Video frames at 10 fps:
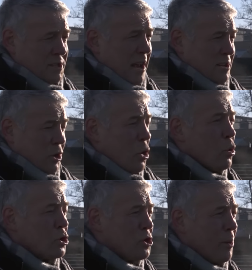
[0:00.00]
as the
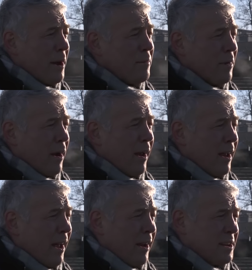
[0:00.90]
coach to Edinburgh,
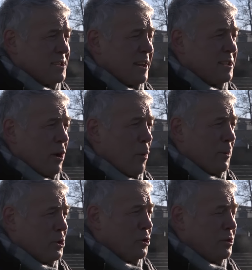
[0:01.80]
an exciting
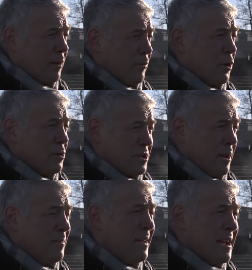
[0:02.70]
opportunity for your
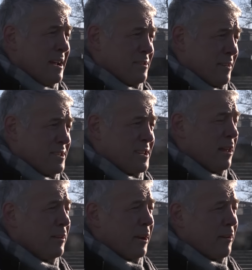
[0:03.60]
team to
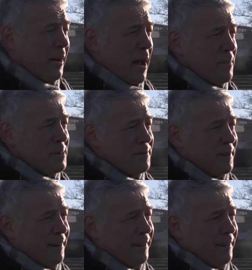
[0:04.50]
excel in a great atmosphere.